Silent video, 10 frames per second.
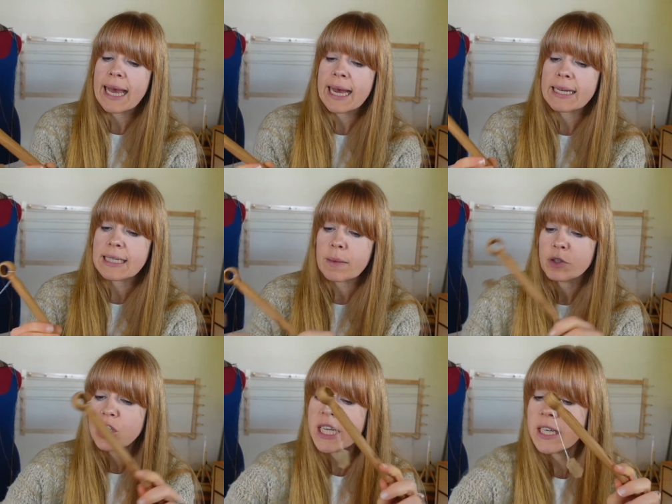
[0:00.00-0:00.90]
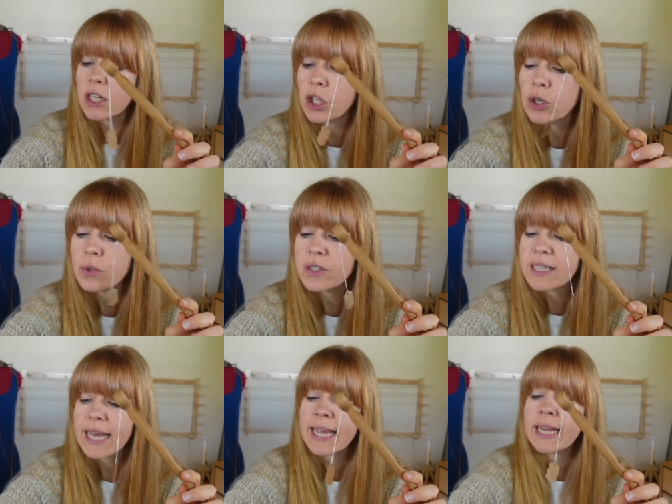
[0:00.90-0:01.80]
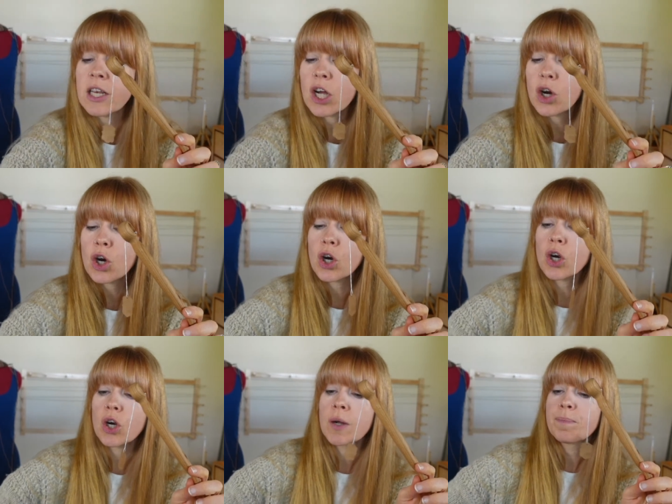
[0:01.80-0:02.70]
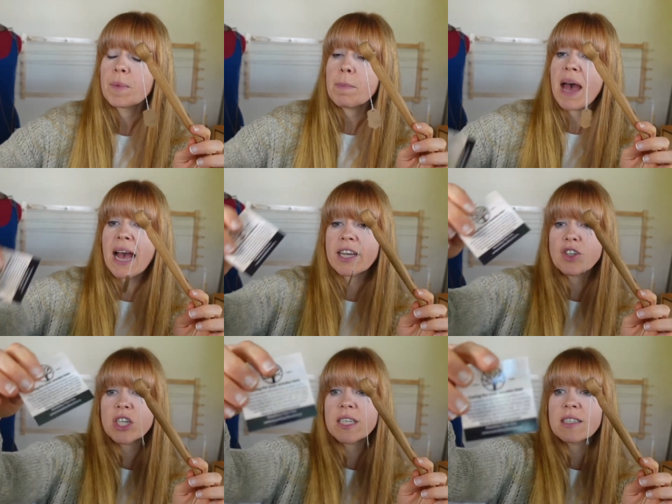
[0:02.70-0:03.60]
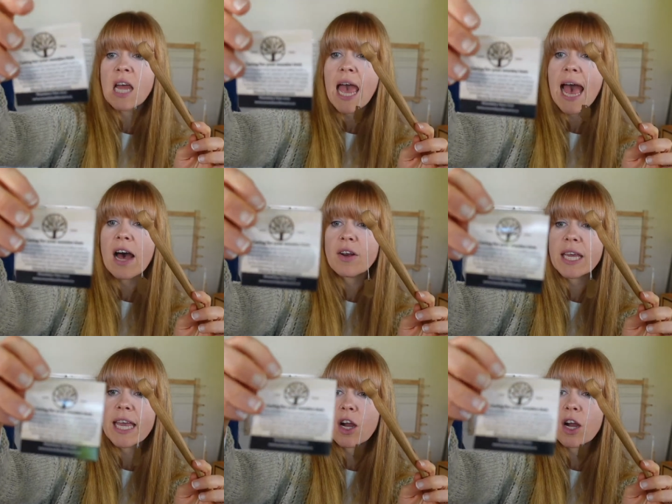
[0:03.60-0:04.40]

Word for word: And um, she includes in her packages how to